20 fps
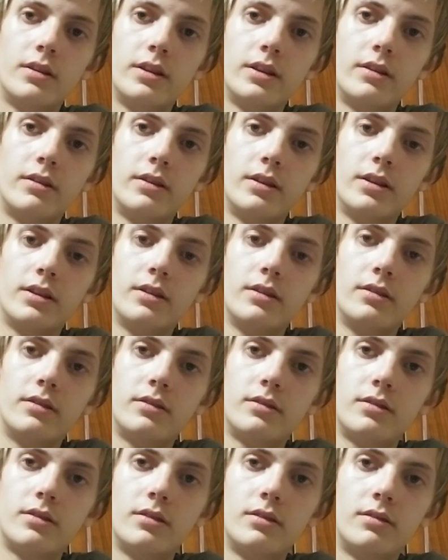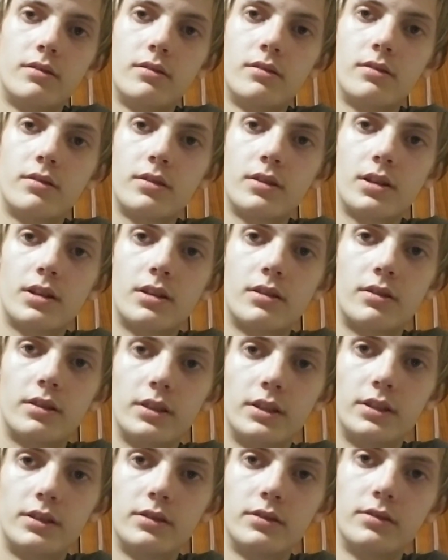There it is. Get it right
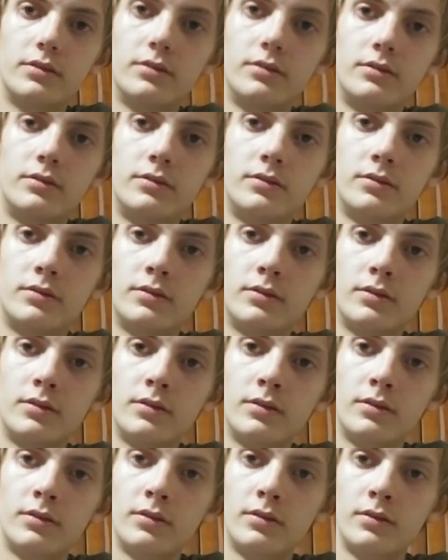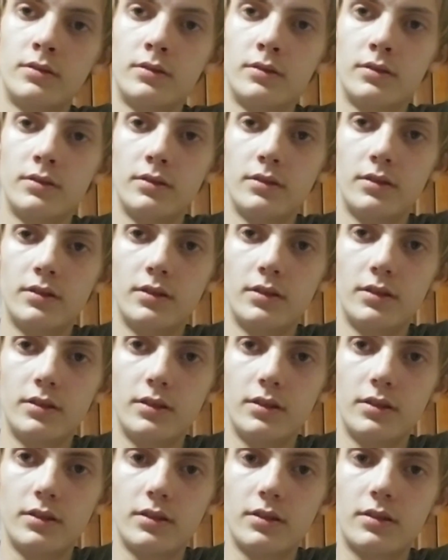here. And
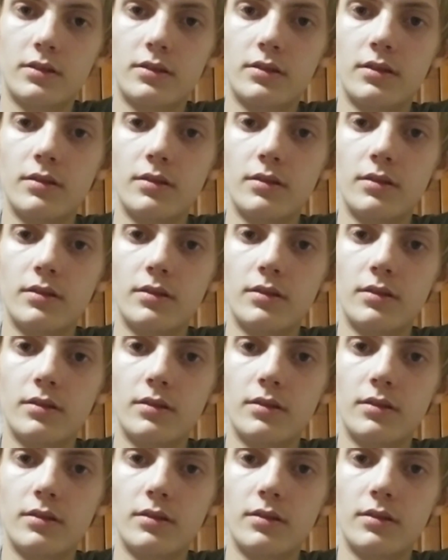you just